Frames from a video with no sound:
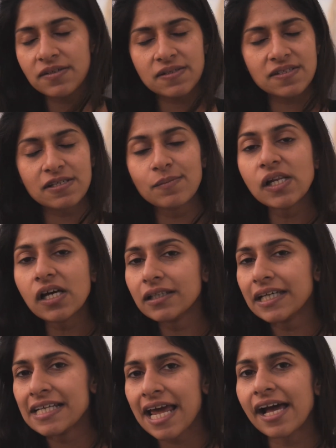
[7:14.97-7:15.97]

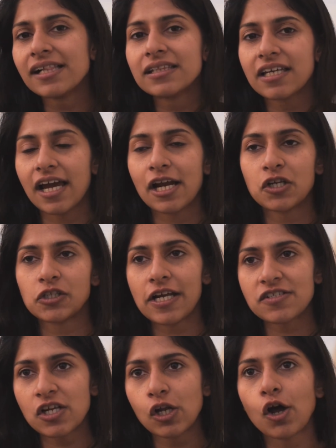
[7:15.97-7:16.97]
similarly in healthcare,
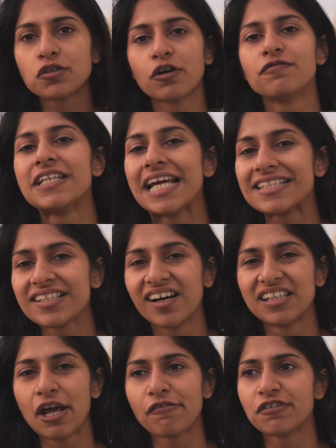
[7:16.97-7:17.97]
there's a lot of data
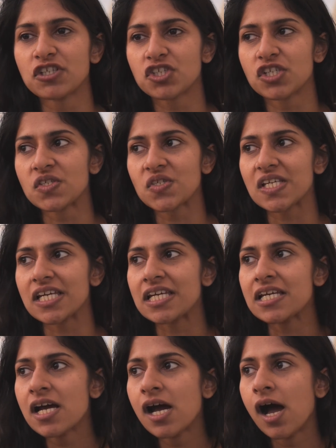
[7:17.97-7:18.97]
inefficiency.